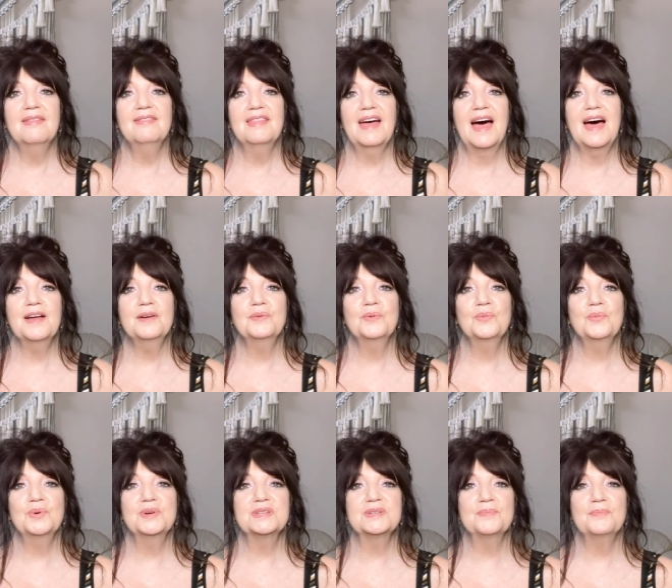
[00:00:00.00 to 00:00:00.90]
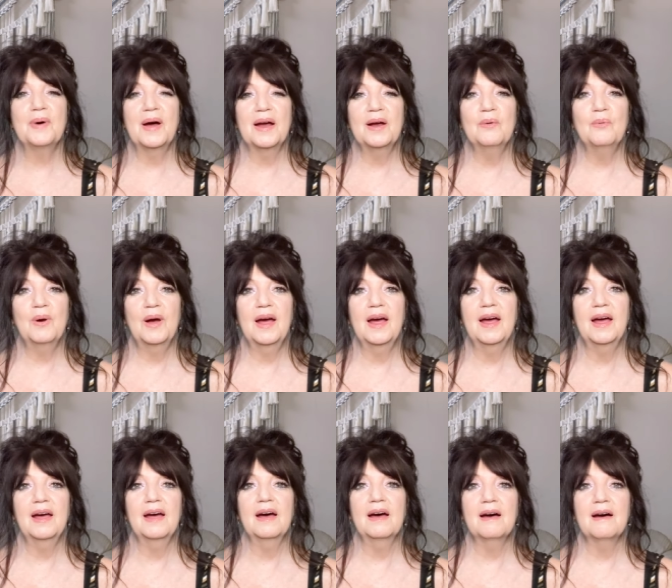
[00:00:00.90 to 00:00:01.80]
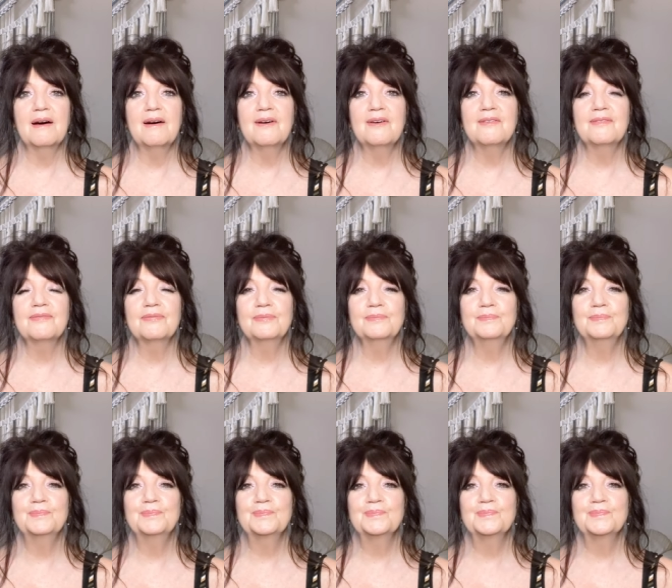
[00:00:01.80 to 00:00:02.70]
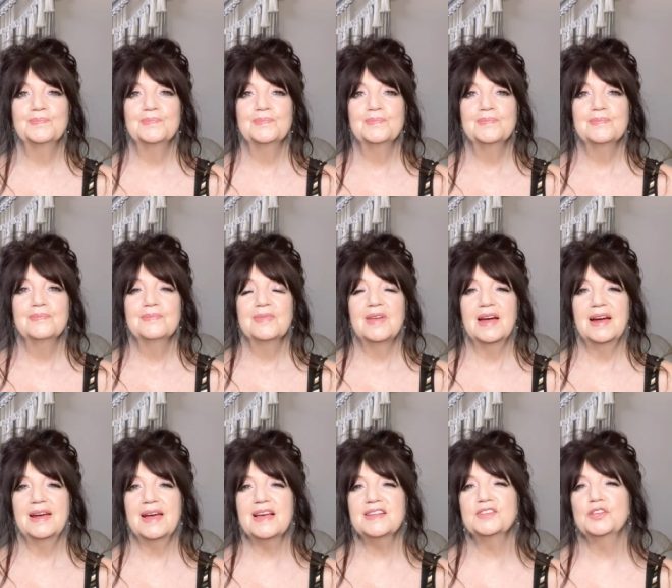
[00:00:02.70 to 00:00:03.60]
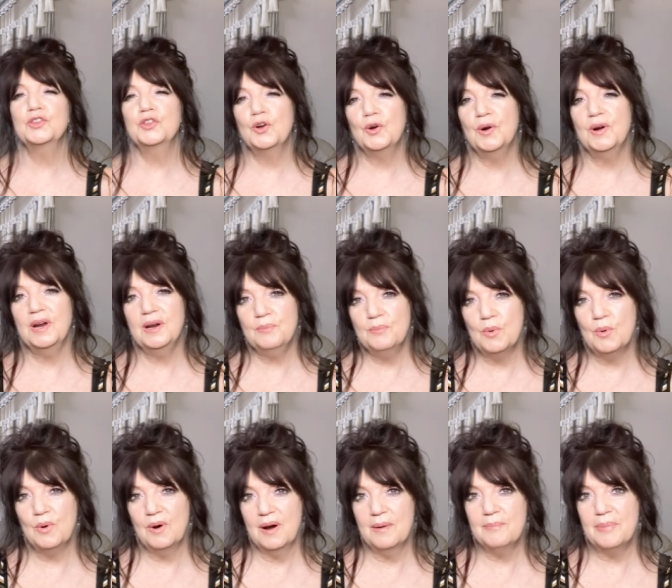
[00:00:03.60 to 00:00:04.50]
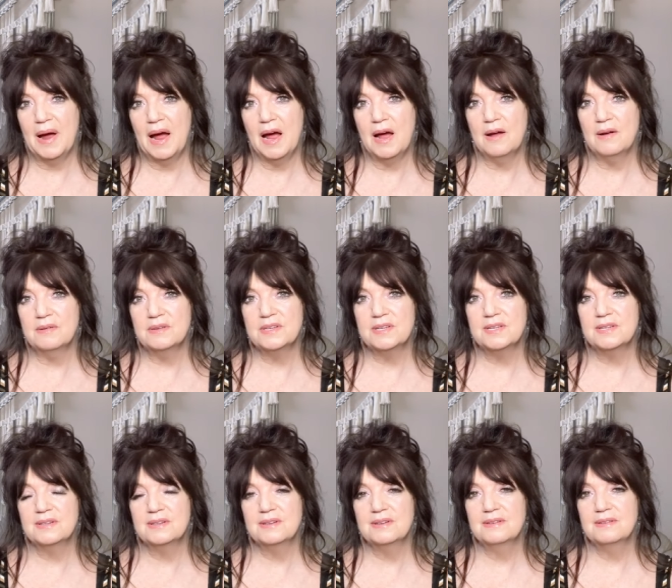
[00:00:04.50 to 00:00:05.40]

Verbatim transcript: And that was my way of, I guess, learning more about